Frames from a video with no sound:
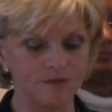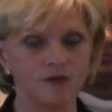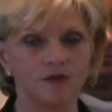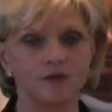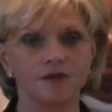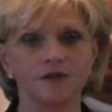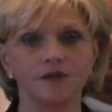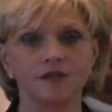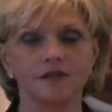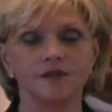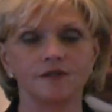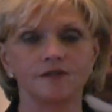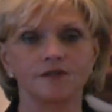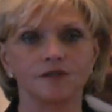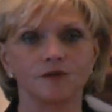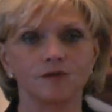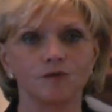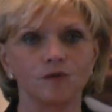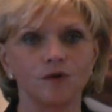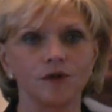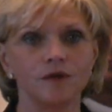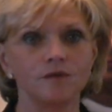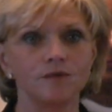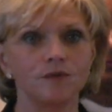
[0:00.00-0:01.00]
million to
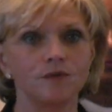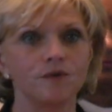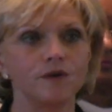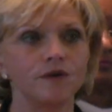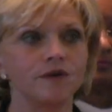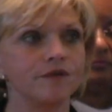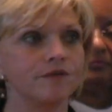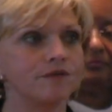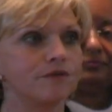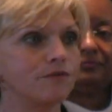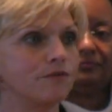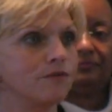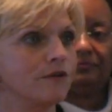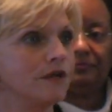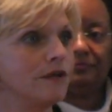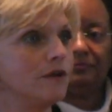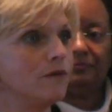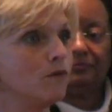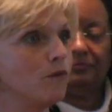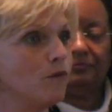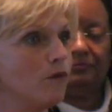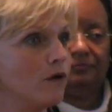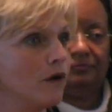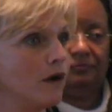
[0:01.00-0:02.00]

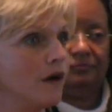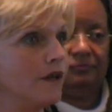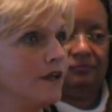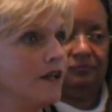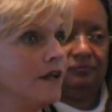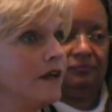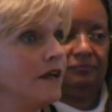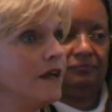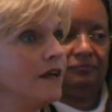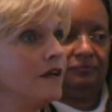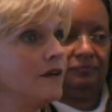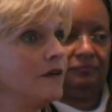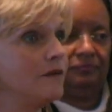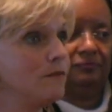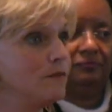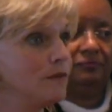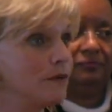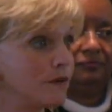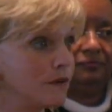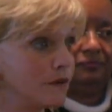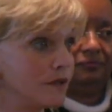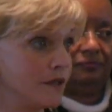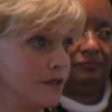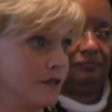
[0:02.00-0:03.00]
$1.31
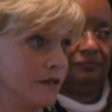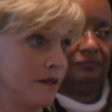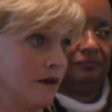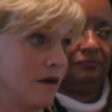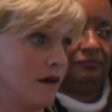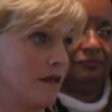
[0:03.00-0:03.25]
billion.